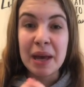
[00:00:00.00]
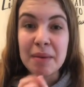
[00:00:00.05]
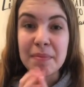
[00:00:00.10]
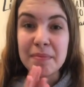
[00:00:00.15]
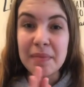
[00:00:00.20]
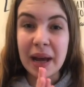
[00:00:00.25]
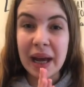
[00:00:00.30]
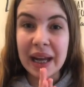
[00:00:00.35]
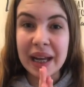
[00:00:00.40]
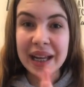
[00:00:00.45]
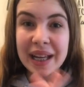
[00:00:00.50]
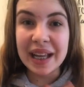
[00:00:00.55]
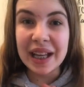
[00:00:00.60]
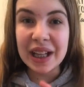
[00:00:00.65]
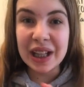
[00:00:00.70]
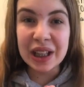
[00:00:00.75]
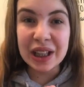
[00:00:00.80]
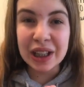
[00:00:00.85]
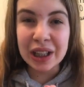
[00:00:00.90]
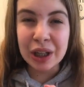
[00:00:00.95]
my
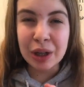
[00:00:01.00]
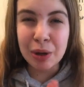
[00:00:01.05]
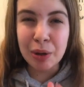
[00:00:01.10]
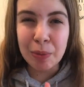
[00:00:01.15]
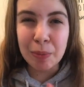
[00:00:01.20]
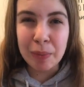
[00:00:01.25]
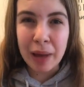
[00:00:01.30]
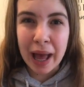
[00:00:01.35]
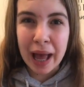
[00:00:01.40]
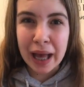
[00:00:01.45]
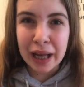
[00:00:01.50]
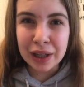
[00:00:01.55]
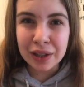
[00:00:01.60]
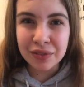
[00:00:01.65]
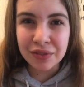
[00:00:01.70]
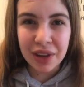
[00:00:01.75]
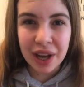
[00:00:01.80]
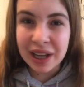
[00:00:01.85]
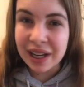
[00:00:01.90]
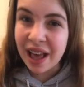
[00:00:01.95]
little bag of
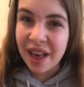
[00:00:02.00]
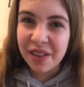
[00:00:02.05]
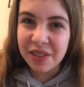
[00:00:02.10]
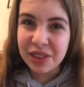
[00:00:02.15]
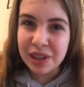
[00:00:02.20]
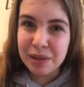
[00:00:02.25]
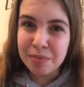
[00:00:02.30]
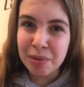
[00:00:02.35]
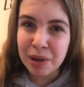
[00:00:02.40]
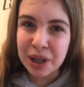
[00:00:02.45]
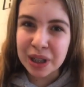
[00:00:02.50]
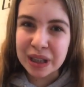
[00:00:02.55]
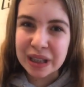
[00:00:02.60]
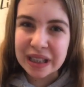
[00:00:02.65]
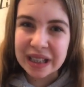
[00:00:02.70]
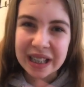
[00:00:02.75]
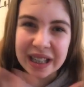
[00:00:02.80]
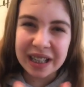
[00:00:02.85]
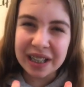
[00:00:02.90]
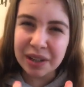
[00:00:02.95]
unhealthy bird
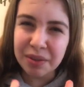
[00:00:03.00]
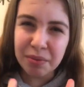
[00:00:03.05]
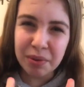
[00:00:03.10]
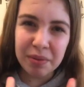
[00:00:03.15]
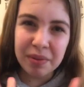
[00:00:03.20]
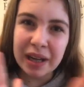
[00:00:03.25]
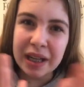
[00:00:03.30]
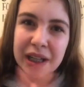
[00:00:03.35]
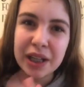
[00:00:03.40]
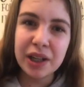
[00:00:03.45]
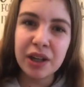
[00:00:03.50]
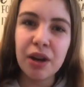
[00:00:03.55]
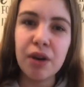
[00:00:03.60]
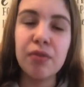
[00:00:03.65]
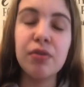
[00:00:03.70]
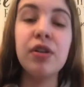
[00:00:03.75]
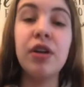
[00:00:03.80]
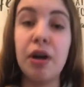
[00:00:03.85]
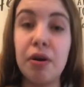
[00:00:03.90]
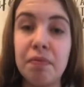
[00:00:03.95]
seed and we're ready to go.
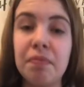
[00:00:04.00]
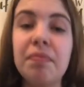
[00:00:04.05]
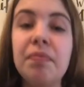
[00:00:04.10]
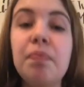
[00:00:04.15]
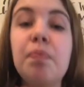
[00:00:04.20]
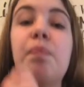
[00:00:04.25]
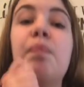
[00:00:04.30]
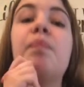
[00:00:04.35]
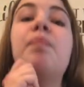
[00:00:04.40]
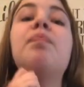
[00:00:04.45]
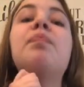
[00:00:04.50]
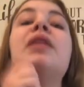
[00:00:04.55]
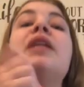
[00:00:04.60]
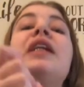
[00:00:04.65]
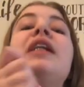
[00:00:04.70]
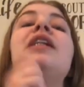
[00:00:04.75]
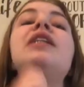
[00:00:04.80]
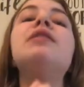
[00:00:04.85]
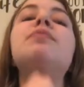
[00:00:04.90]
No. Please,